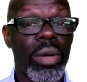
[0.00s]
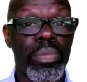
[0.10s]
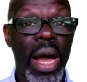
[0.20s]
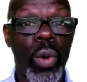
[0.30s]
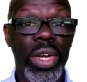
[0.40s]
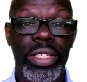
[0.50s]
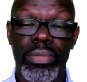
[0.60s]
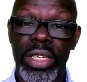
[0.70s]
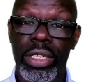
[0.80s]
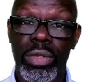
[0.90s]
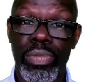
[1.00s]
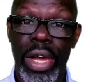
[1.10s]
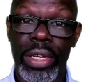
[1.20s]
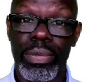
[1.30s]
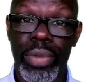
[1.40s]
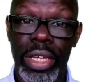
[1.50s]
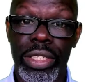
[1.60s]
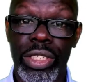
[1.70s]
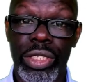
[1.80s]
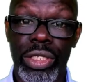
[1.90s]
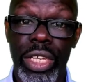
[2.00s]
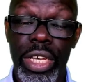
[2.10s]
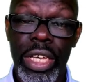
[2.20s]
by Western medical practitioners.